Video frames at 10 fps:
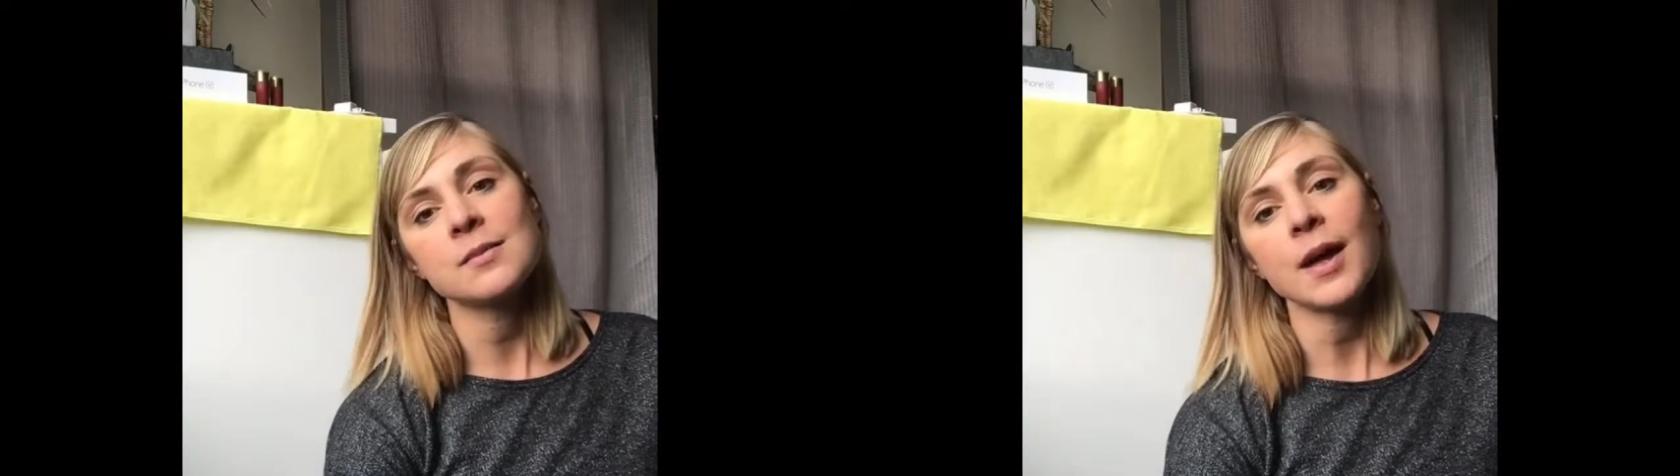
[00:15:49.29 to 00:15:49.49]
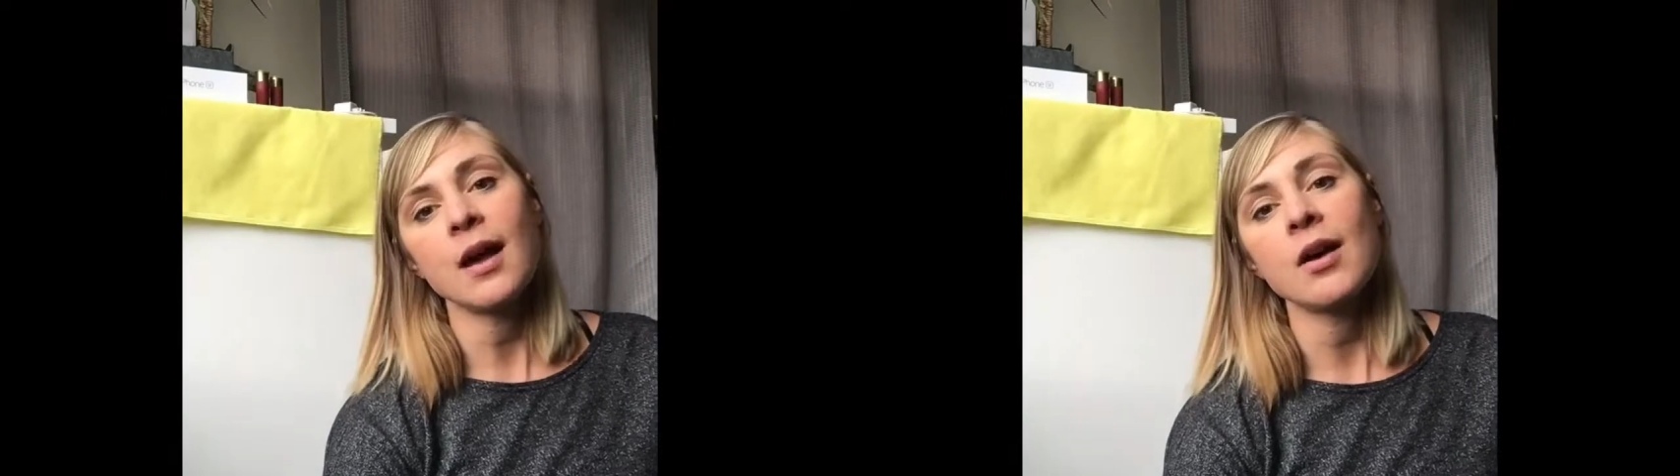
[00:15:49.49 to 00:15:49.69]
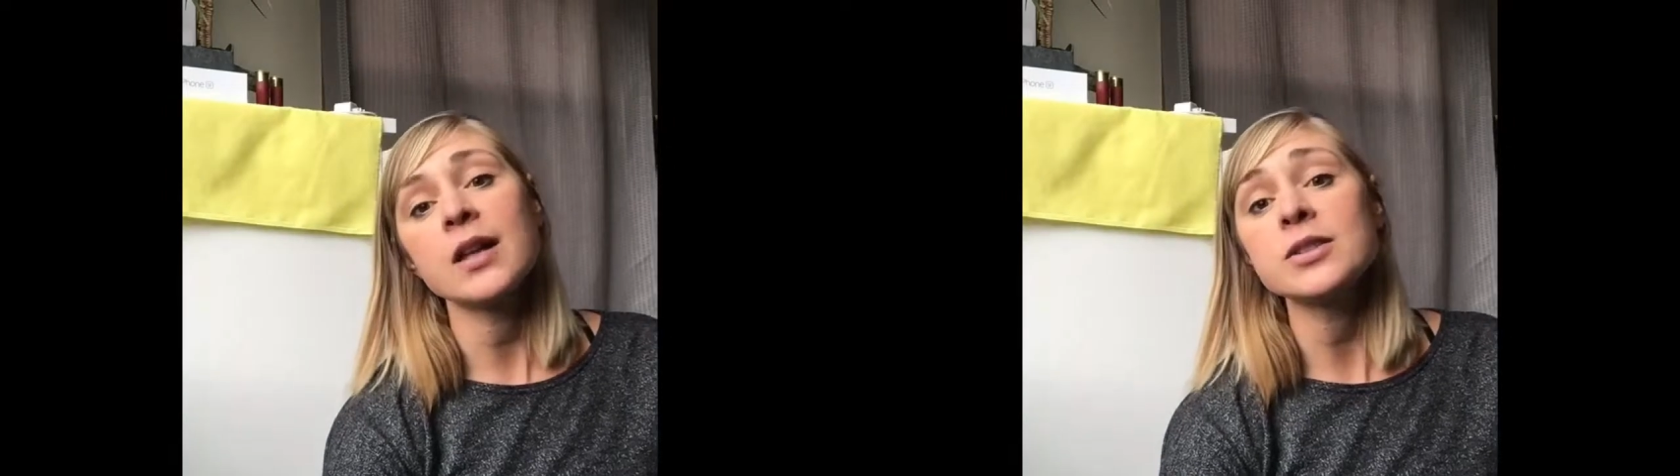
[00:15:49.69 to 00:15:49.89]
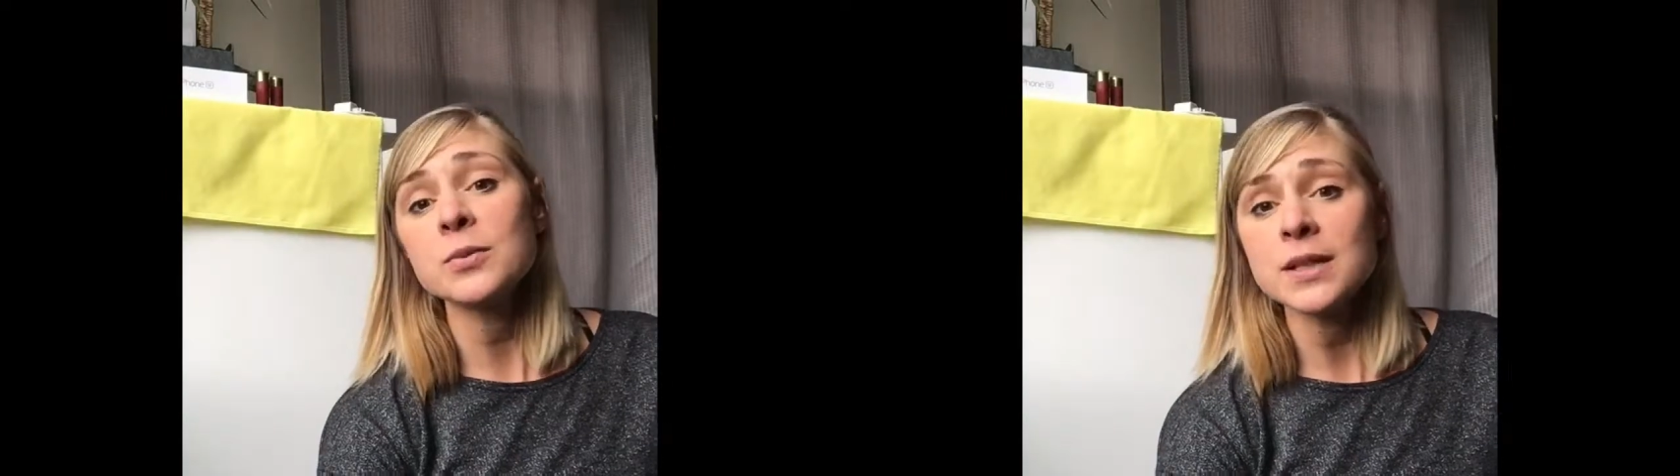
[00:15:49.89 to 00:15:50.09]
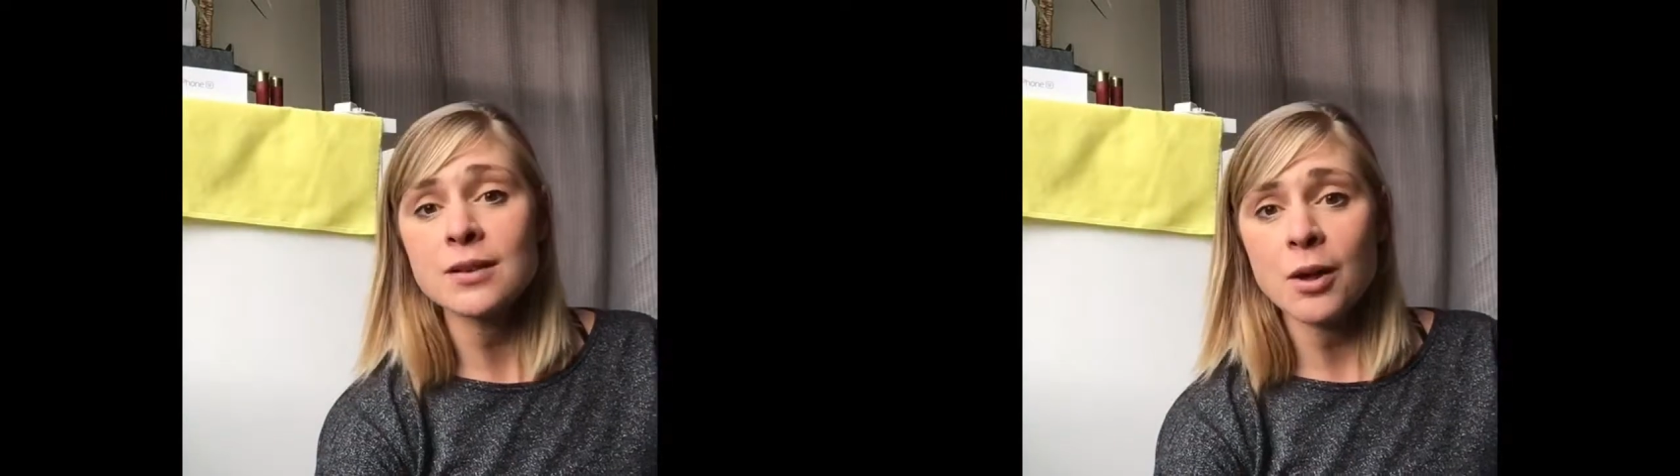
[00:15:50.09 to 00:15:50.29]
about
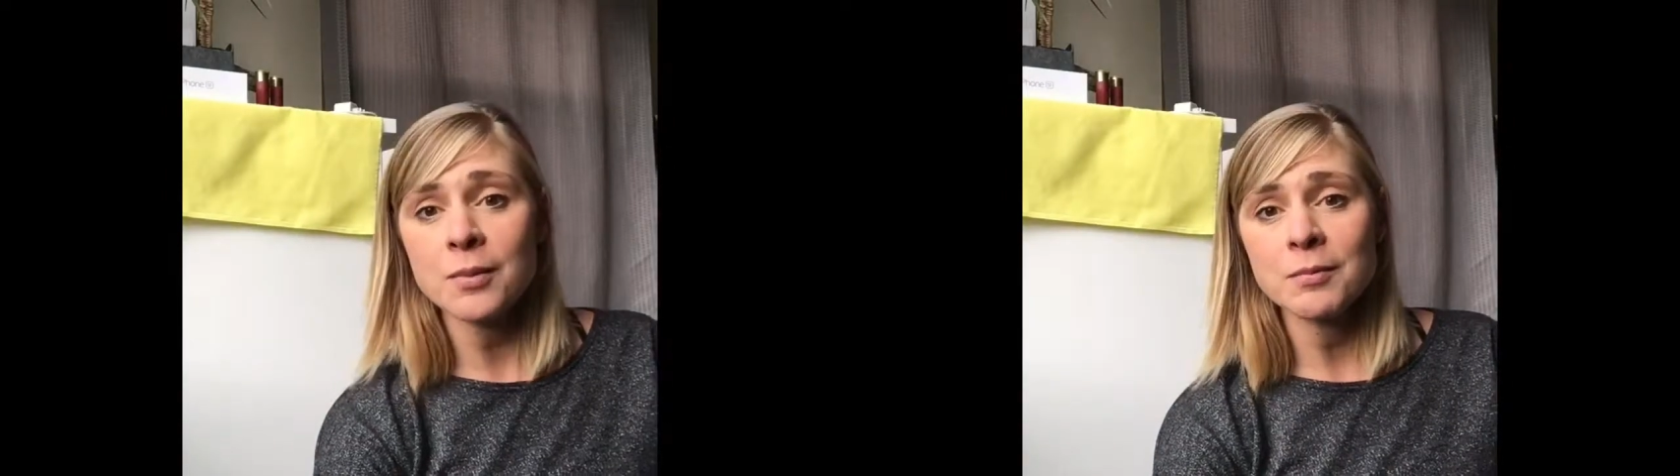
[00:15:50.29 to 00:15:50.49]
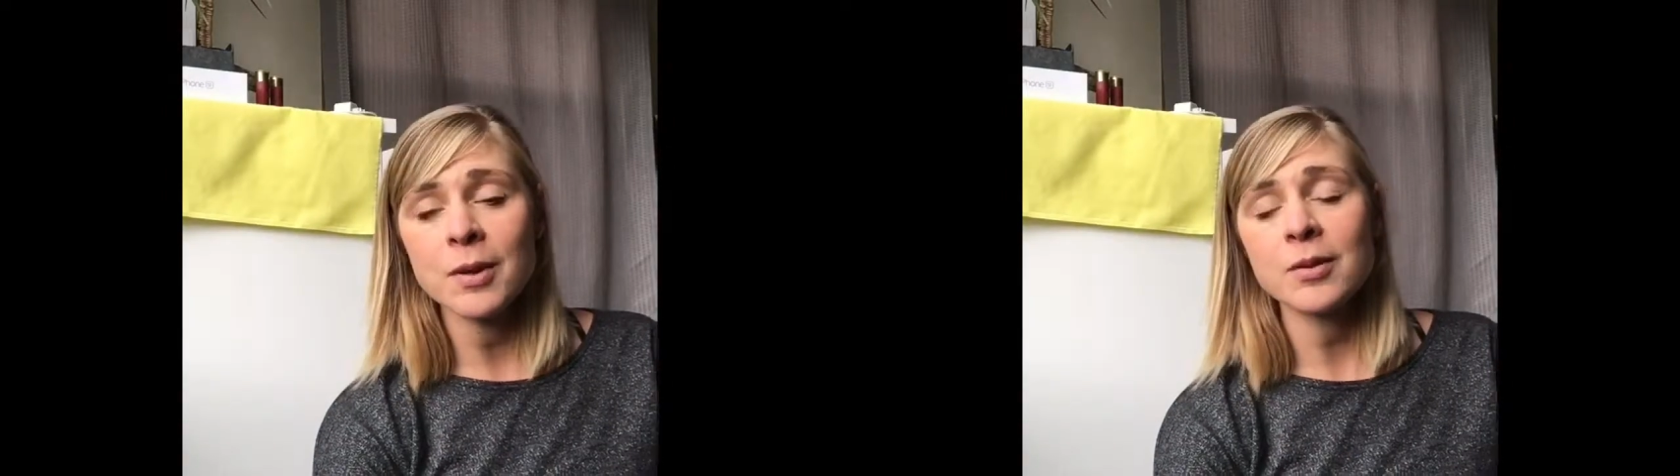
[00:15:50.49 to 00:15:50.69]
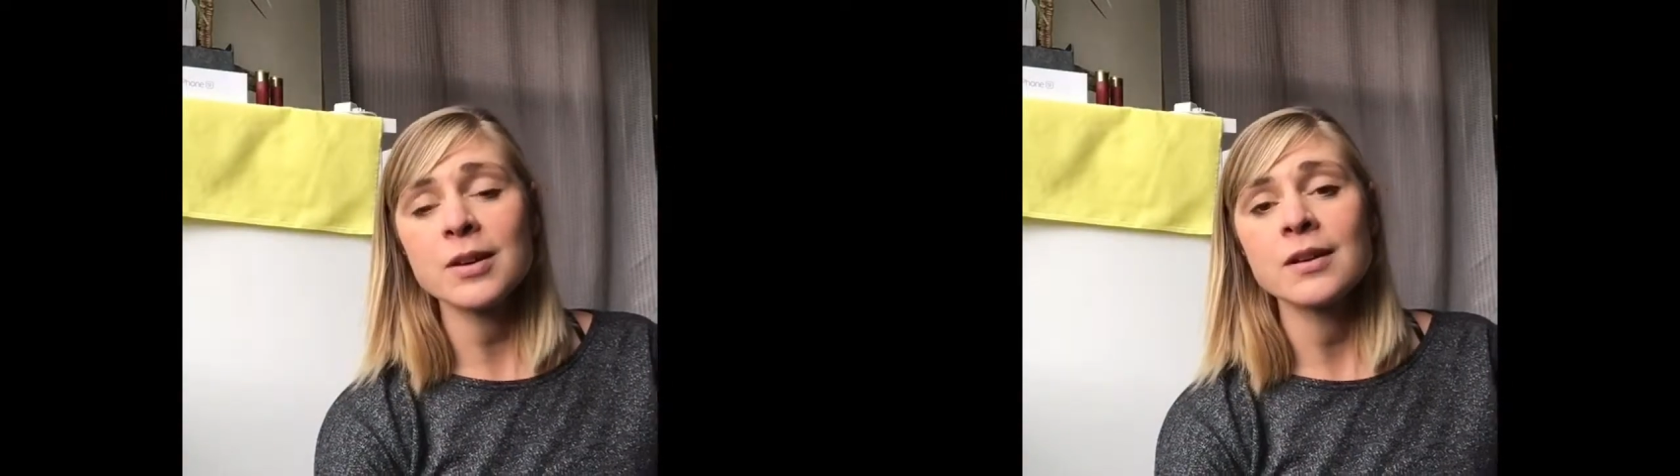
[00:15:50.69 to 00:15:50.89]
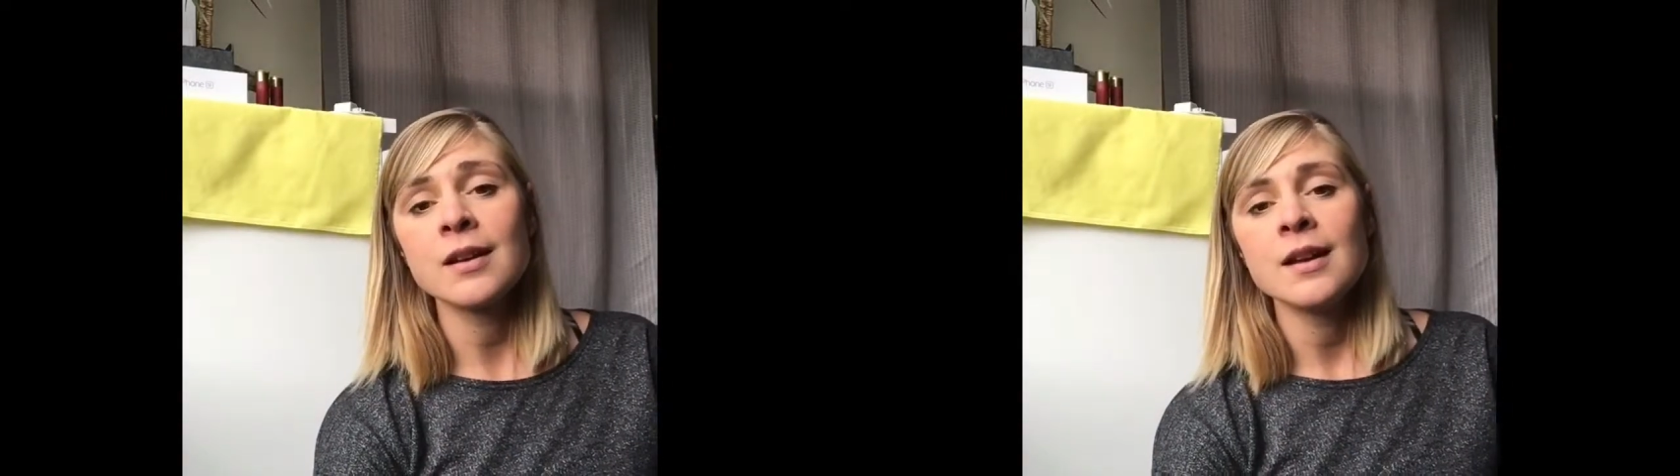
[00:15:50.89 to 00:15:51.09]
unsweetened almond milk.